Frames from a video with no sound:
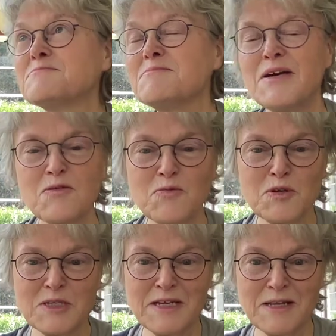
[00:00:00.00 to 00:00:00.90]
My own
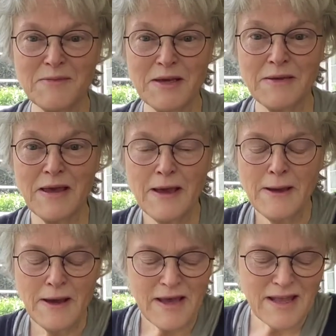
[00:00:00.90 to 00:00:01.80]
worst enemy.
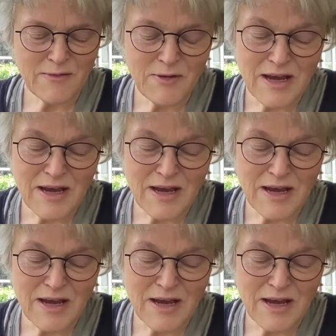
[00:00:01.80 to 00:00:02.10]
Anyway,